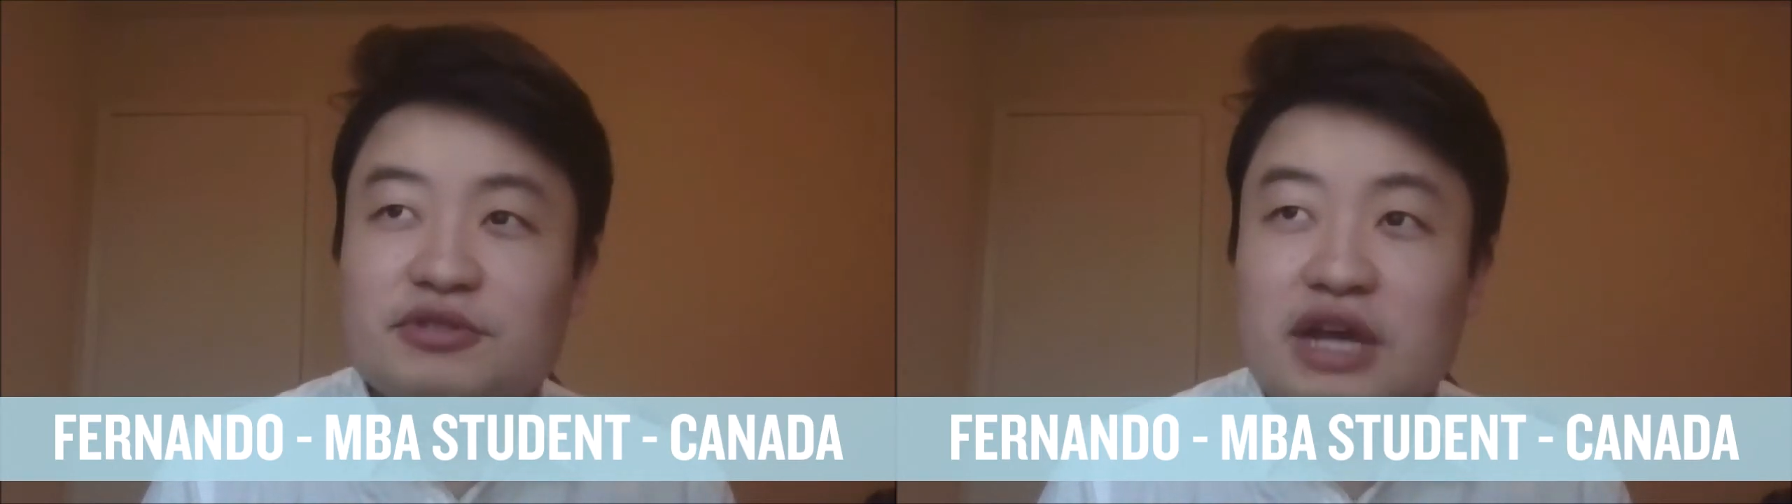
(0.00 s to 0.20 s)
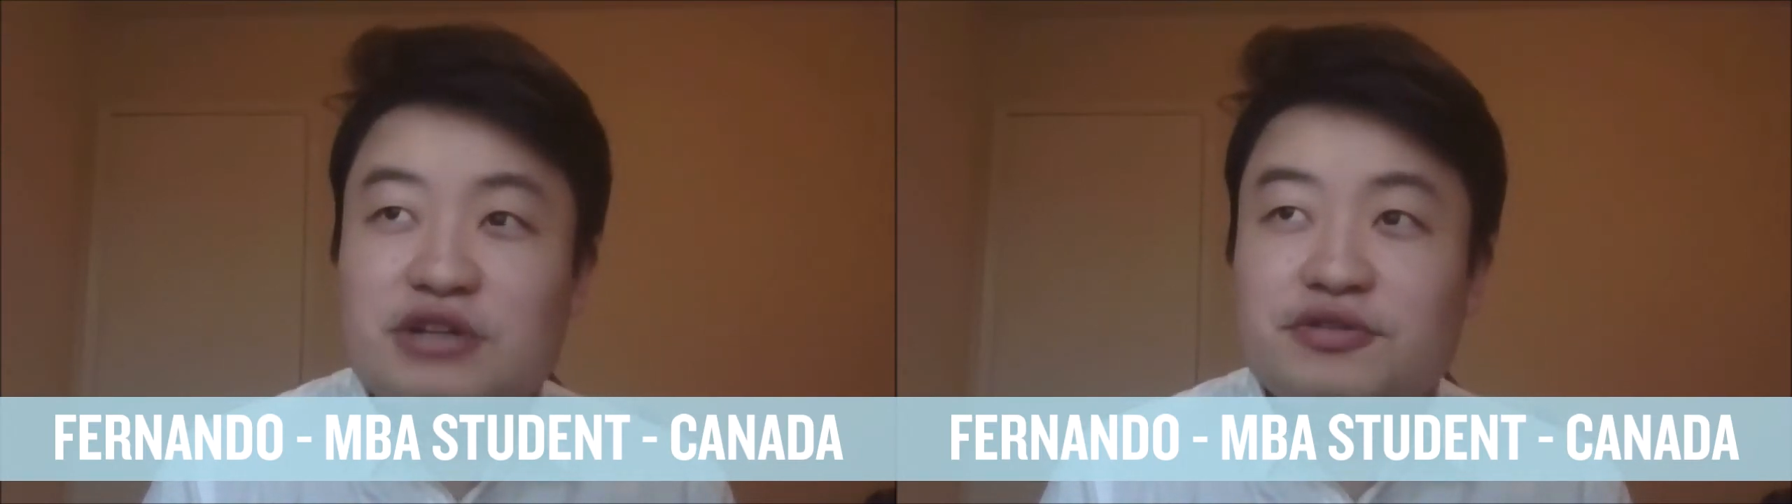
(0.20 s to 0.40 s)

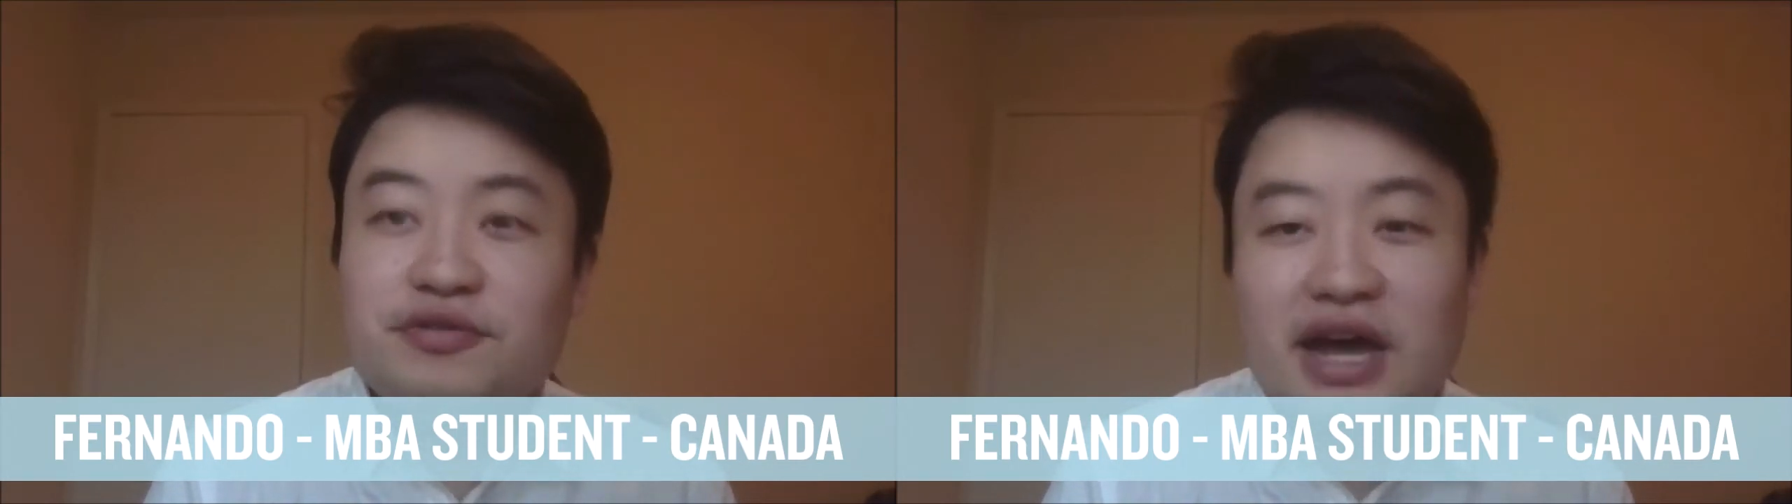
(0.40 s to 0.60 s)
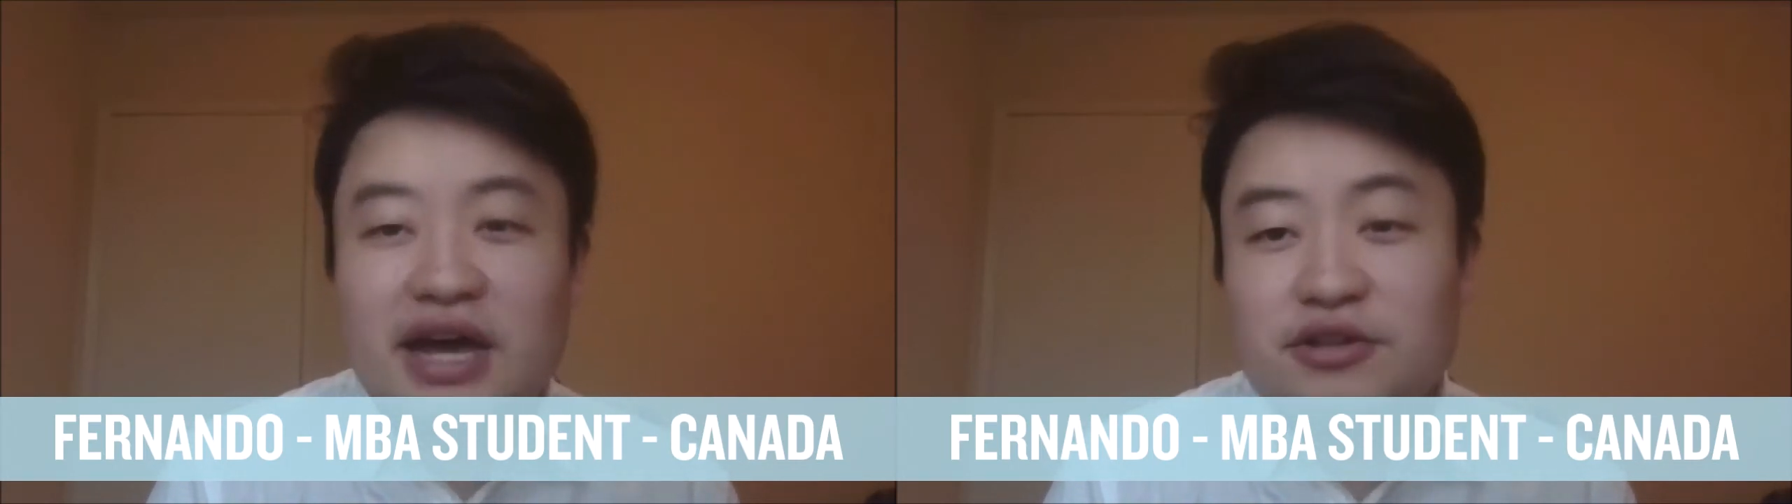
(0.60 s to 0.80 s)
tried to
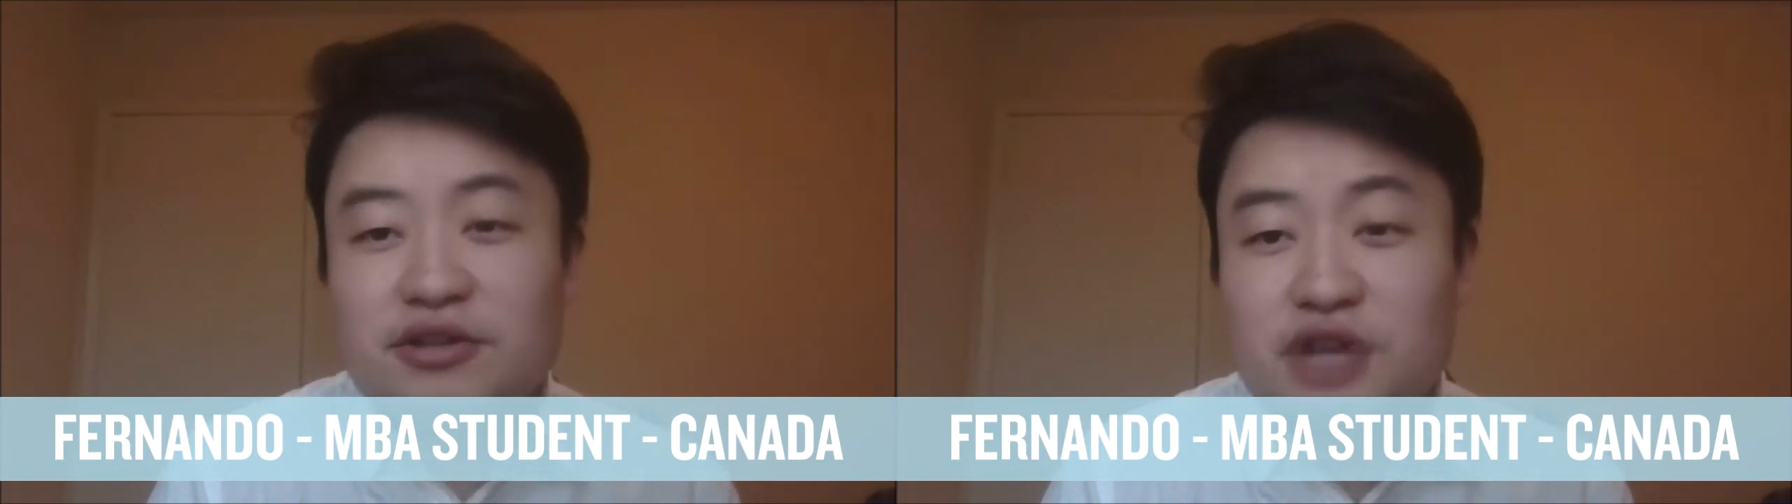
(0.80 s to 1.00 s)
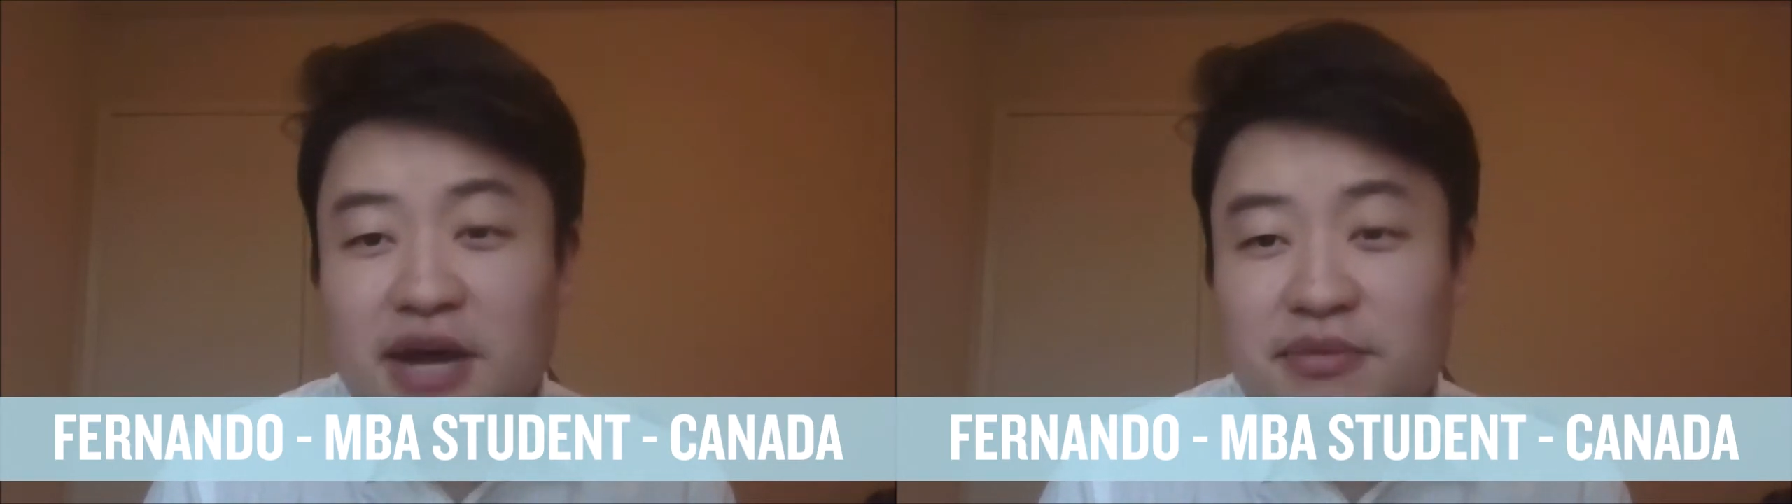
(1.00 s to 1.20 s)
find a
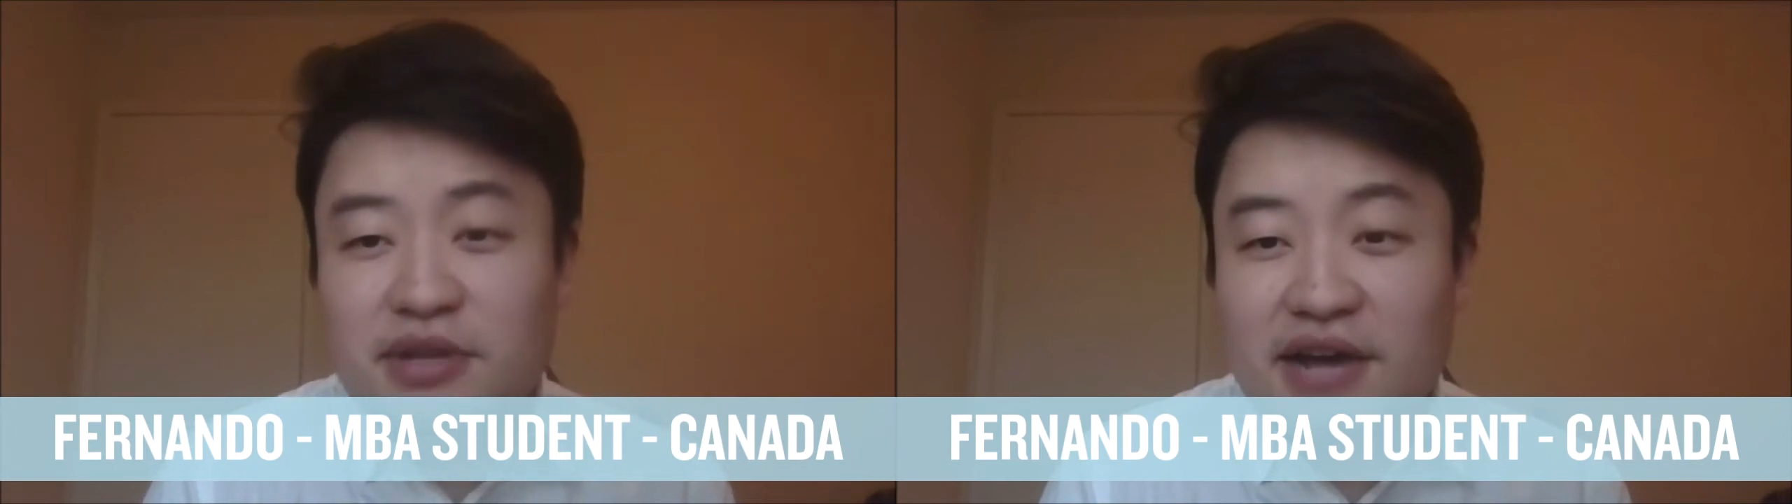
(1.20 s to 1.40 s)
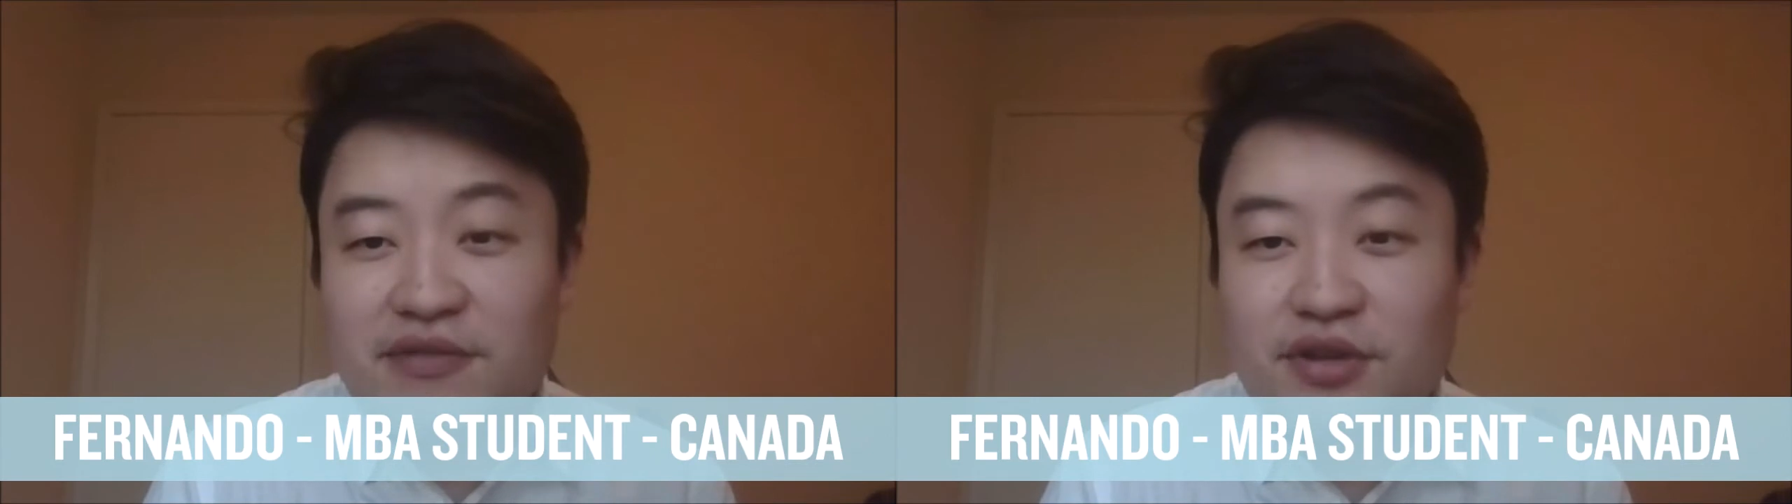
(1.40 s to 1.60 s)
job
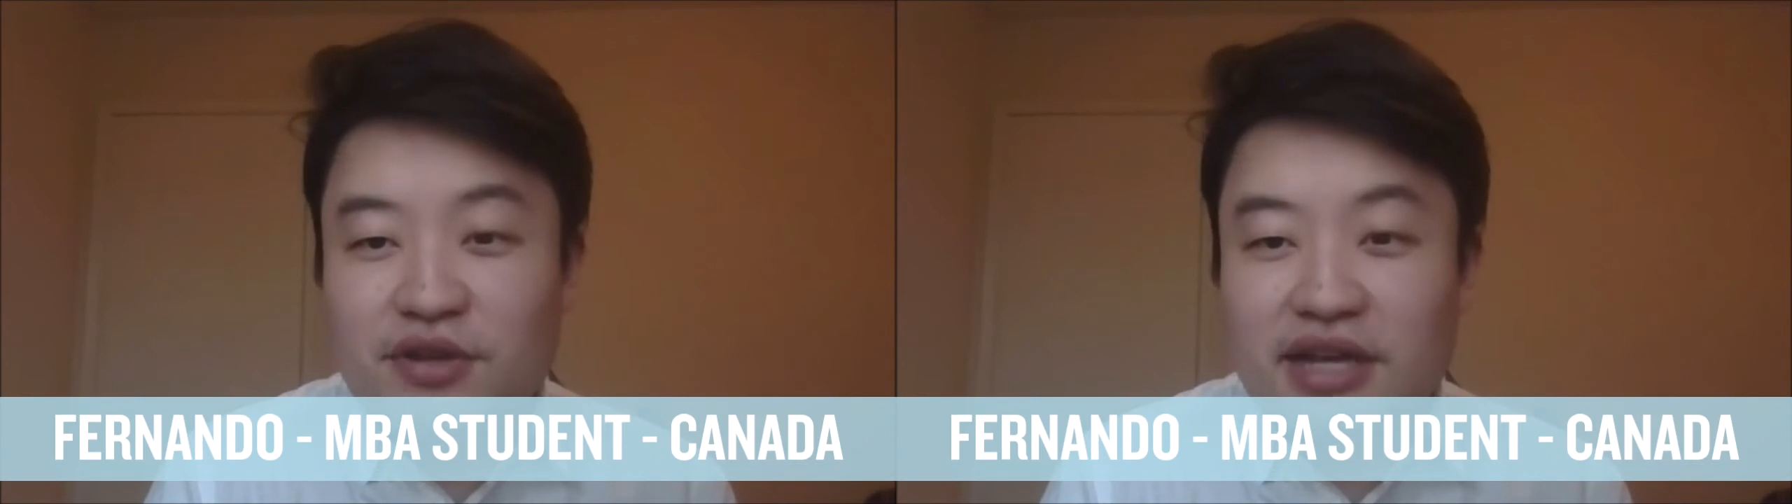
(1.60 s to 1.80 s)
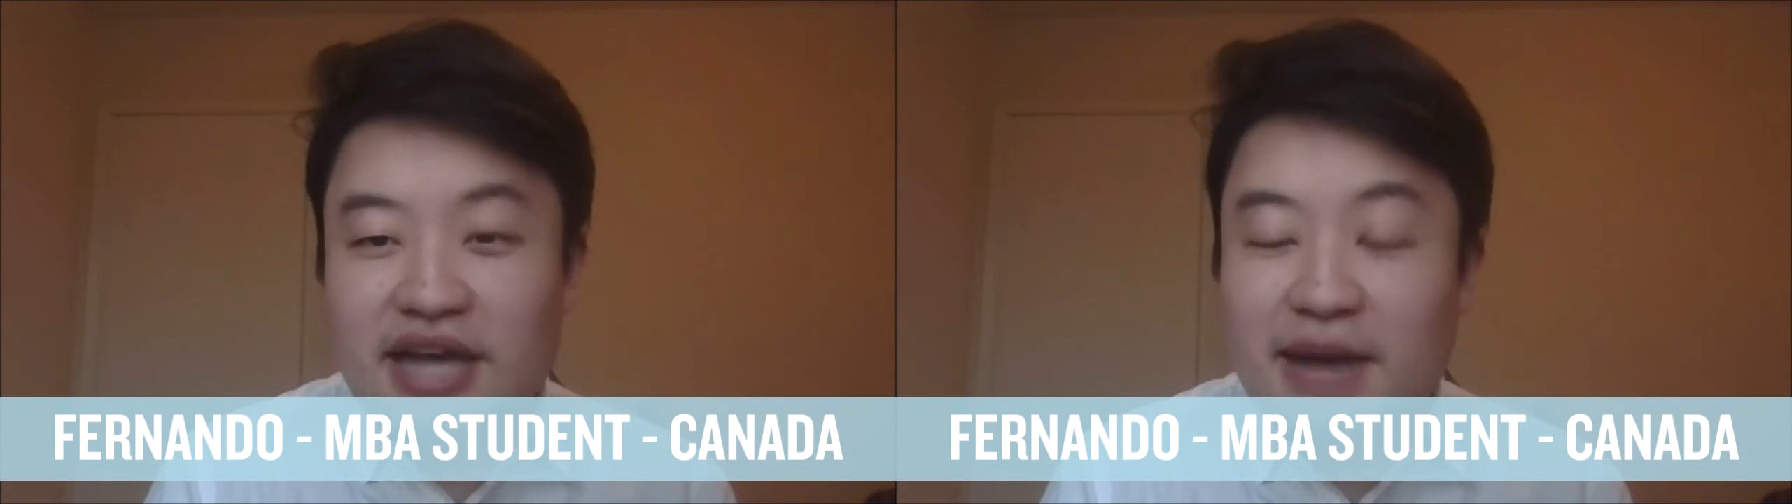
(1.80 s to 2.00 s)
that I
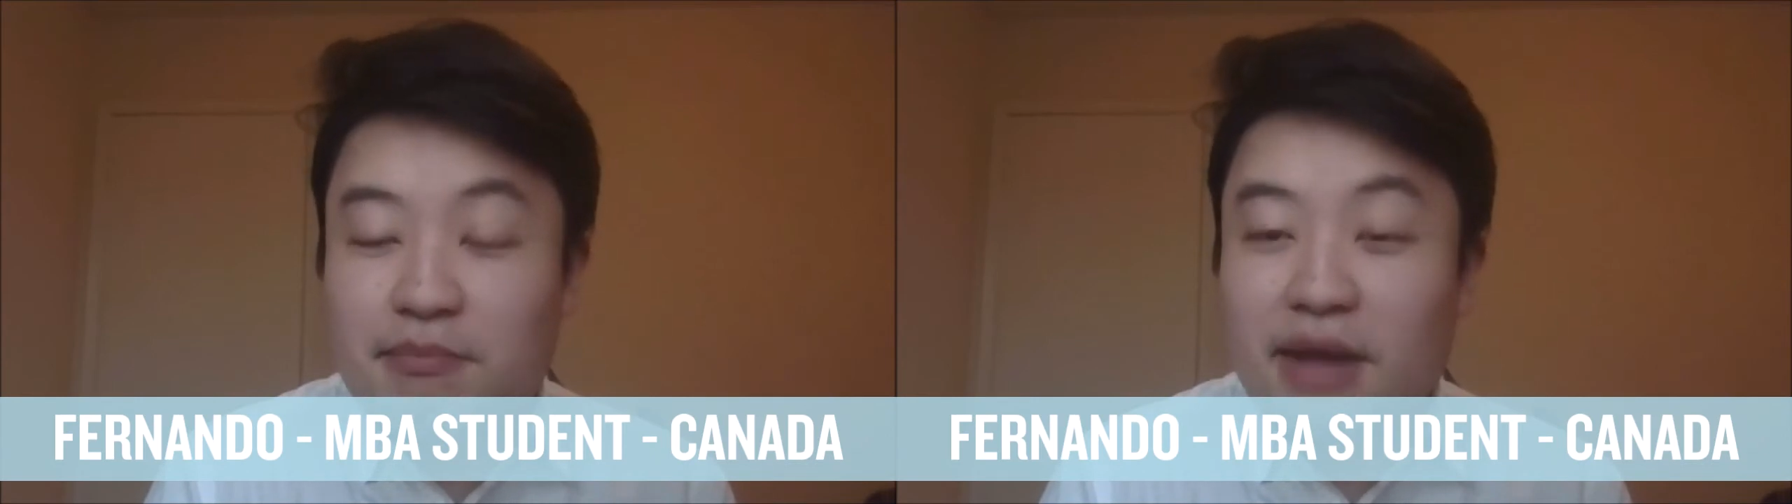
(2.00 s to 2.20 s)
feel like I